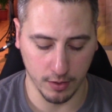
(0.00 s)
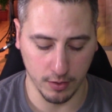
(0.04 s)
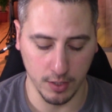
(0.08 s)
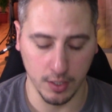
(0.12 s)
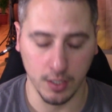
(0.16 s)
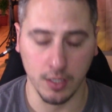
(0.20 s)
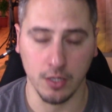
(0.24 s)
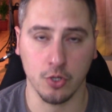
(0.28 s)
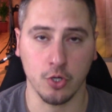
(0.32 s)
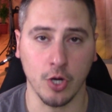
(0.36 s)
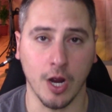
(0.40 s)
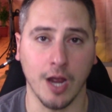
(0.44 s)

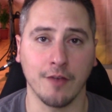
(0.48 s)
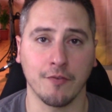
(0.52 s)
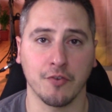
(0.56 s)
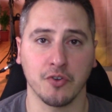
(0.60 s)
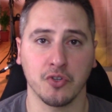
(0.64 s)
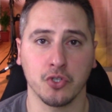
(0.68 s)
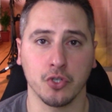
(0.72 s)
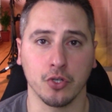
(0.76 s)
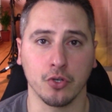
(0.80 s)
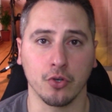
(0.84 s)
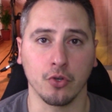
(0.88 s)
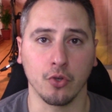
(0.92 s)
the
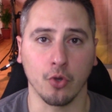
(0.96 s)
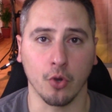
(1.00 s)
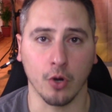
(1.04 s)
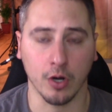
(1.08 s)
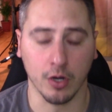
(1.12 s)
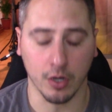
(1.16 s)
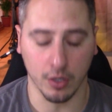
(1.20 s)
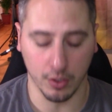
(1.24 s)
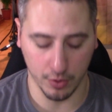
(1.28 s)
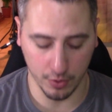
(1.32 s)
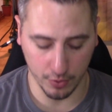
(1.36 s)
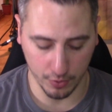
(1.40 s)
drivers in New
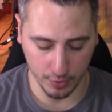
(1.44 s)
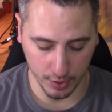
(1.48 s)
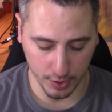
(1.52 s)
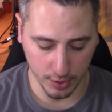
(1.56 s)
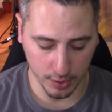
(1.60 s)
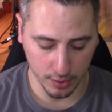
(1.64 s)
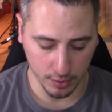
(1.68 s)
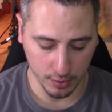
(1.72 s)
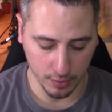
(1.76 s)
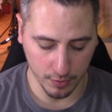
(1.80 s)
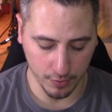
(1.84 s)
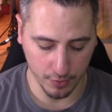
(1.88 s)
York are
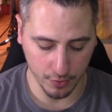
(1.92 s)
doing.